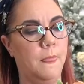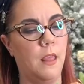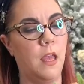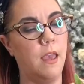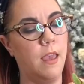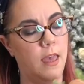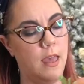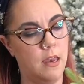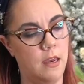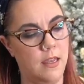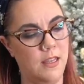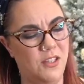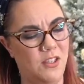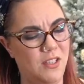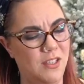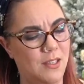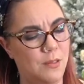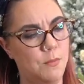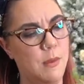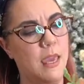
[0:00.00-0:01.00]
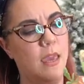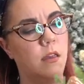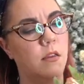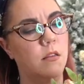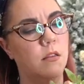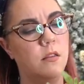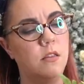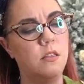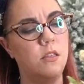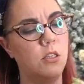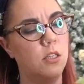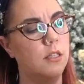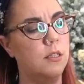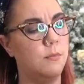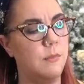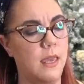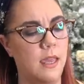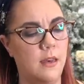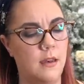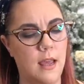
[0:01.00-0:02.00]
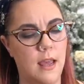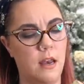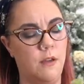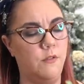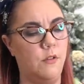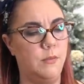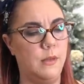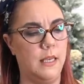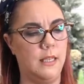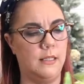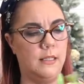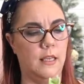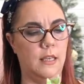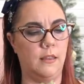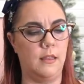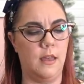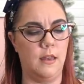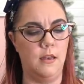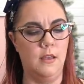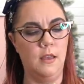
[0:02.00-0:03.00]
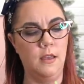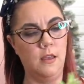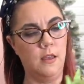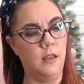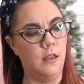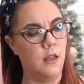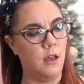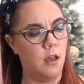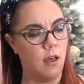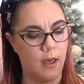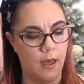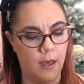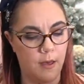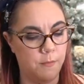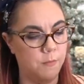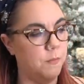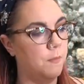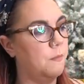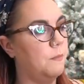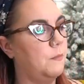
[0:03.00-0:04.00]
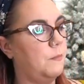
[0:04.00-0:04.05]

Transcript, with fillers: again, it's just me. It's just me. Not everybody's like that. Um,